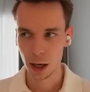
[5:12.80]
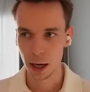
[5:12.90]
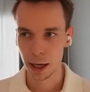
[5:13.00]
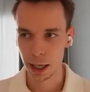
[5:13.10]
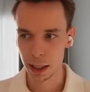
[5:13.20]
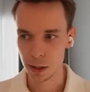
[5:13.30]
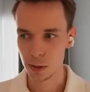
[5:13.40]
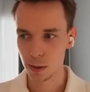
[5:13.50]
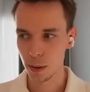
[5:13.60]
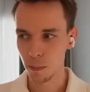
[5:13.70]
And
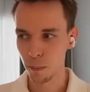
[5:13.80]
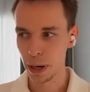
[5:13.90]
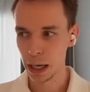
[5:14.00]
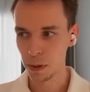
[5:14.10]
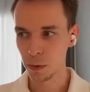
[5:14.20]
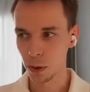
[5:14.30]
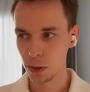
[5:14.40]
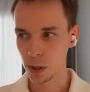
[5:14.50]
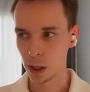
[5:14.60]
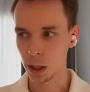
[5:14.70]
maybe we
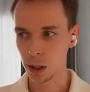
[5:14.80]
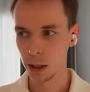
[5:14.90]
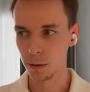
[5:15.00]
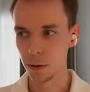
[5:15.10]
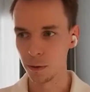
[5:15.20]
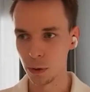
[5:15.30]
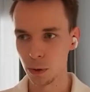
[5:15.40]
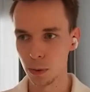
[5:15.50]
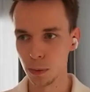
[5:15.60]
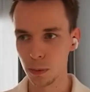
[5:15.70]
also can give a
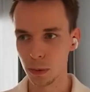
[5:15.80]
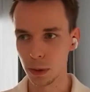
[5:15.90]
few,